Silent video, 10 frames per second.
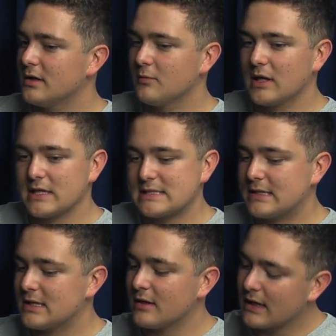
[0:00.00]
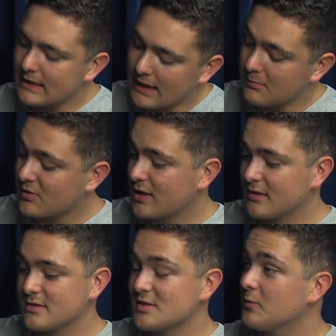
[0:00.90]
and we kind of sat down and had a game plan.
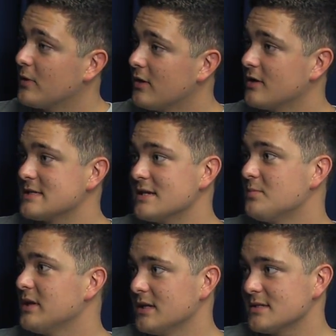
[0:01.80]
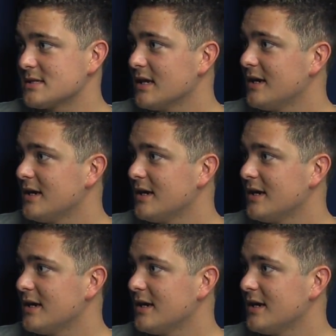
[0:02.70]
So we went on as independents.